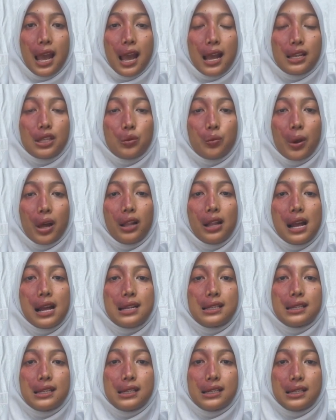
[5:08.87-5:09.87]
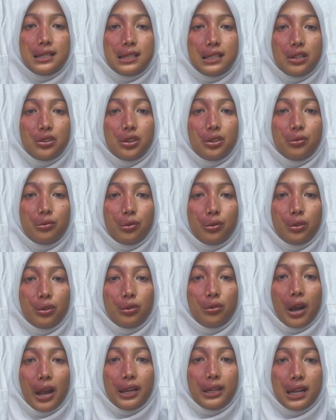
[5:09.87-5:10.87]
as well as the decision rule
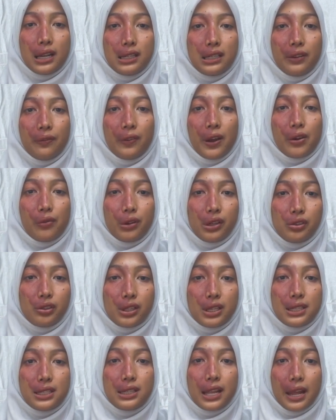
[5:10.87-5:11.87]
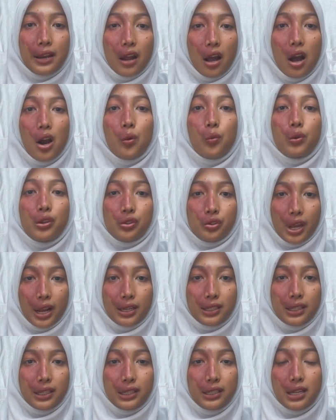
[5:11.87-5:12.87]
to identify regions that are
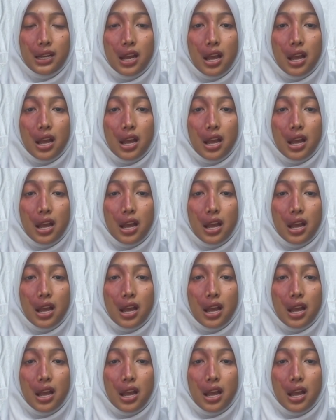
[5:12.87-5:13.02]
rejected.